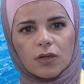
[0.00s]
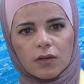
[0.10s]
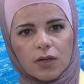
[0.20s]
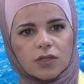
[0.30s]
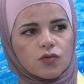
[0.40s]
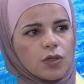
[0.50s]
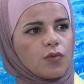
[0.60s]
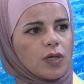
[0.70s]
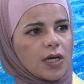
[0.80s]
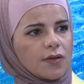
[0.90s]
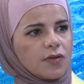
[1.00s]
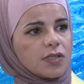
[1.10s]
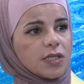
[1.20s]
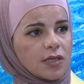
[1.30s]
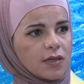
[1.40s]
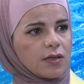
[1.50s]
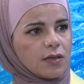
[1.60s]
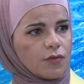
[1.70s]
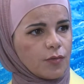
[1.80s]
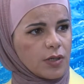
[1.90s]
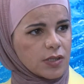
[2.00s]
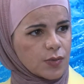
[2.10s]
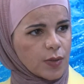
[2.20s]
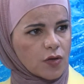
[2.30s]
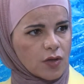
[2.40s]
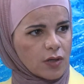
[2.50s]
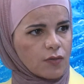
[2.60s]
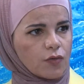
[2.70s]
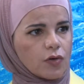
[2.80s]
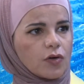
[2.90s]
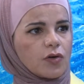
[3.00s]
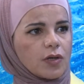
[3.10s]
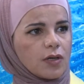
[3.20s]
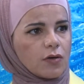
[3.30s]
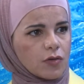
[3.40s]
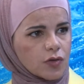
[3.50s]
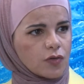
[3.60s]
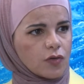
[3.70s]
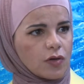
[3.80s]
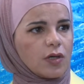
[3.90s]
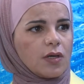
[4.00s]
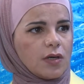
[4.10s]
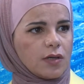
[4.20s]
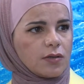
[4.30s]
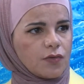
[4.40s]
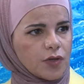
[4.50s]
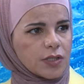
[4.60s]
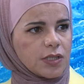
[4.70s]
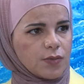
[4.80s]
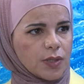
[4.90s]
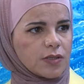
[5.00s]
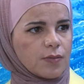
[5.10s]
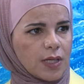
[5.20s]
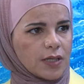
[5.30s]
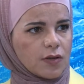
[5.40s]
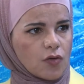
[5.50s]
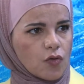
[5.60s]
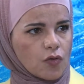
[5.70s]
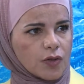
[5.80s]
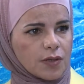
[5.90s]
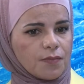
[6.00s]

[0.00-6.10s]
last week we had the second inspection for also a different treatment plant in Jordan.